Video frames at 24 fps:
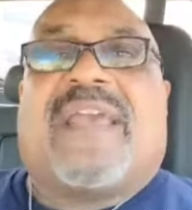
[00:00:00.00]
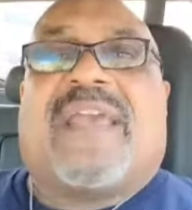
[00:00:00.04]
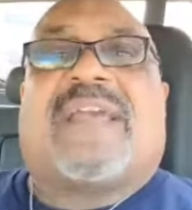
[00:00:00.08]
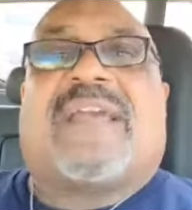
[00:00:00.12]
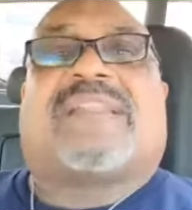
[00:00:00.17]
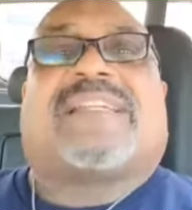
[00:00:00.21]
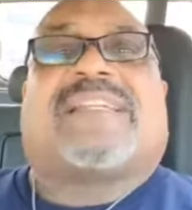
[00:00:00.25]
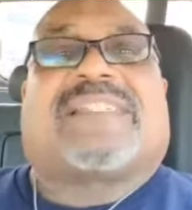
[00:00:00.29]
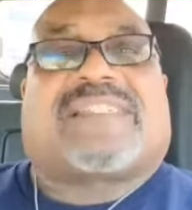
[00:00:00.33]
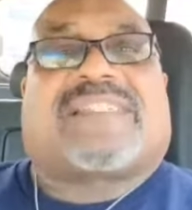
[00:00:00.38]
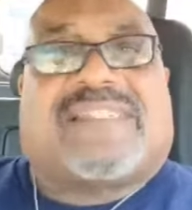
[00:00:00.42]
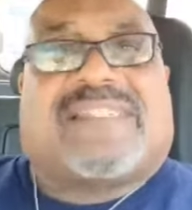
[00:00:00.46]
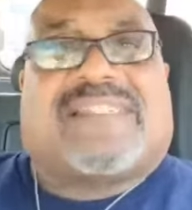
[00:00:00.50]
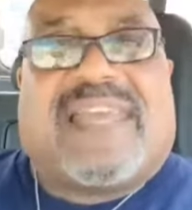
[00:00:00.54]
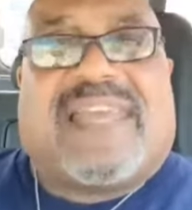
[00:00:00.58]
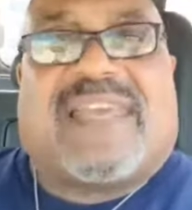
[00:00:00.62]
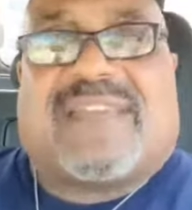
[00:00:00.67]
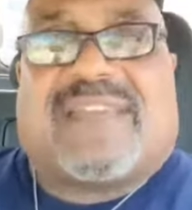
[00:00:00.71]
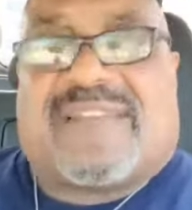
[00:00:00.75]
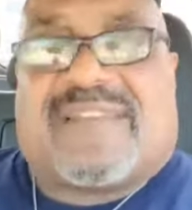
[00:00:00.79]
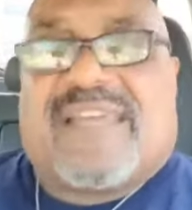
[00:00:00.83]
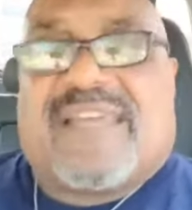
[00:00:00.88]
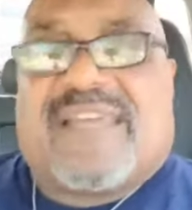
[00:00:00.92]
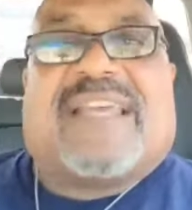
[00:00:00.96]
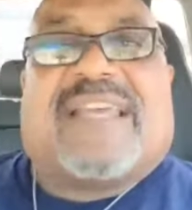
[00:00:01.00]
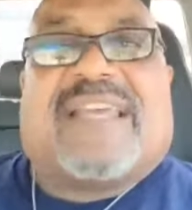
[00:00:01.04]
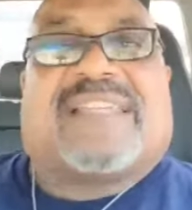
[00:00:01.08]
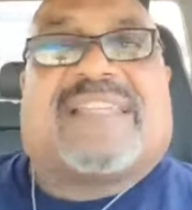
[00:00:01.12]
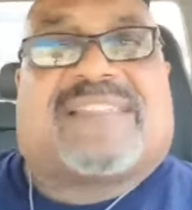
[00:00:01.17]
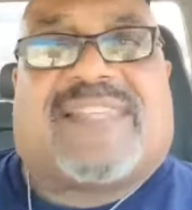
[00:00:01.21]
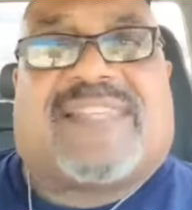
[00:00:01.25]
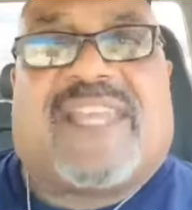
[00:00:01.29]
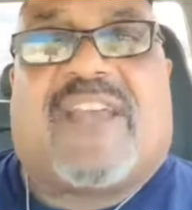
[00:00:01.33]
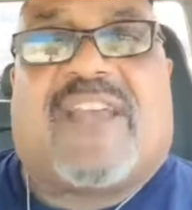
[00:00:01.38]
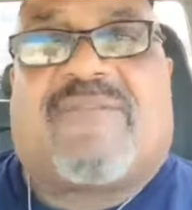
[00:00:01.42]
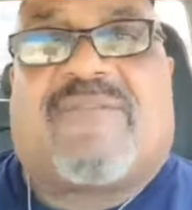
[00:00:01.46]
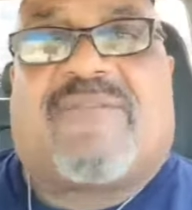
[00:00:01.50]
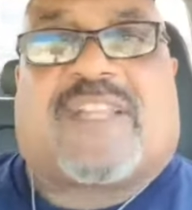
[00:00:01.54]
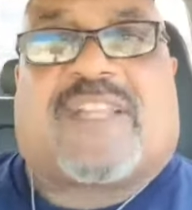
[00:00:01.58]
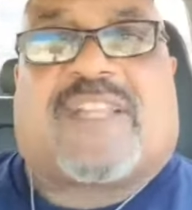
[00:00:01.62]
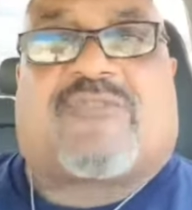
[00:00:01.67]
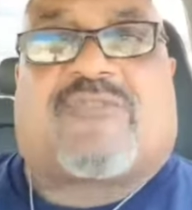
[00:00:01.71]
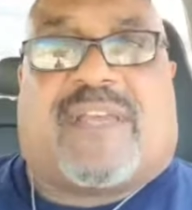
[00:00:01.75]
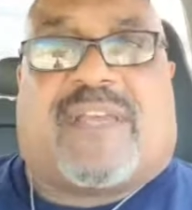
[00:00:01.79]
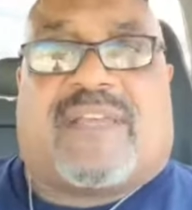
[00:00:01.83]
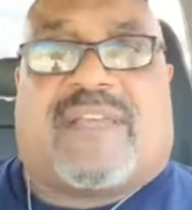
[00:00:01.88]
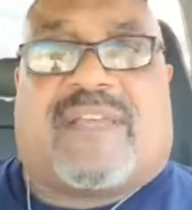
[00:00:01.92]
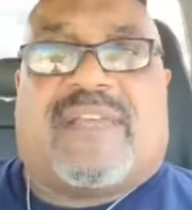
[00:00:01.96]
to see it. See a
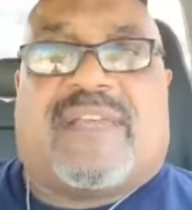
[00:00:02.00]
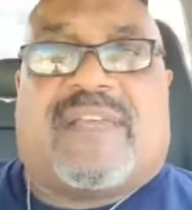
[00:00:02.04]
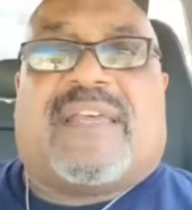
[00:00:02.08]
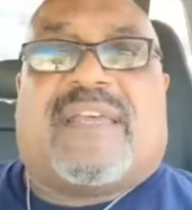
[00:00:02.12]
victory.